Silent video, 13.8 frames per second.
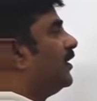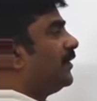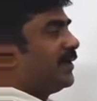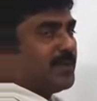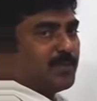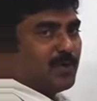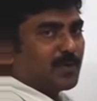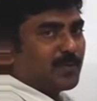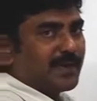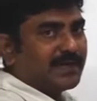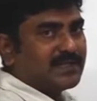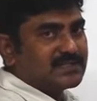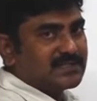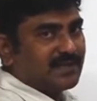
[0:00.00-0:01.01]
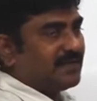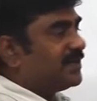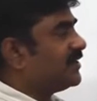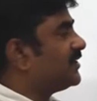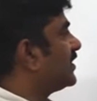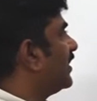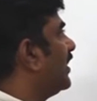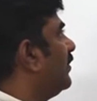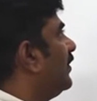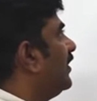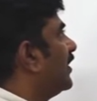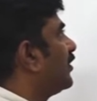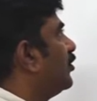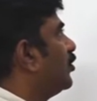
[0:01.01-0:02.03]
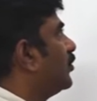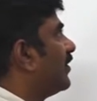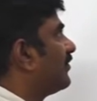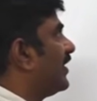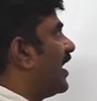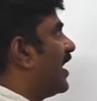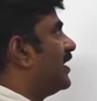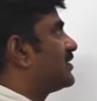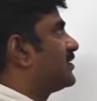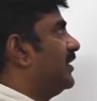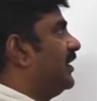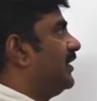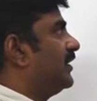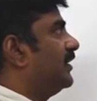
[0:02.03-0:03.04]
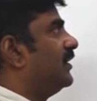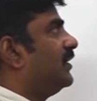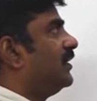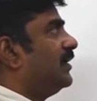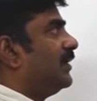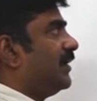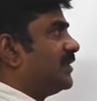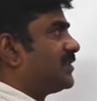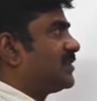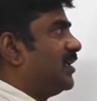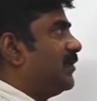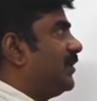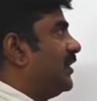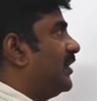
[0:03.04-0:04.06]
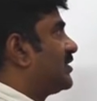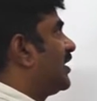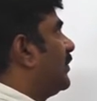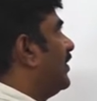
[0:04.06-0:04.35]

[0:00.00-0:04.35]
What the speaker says: 10 power minus 7 centimeter cube of gas at STP. STP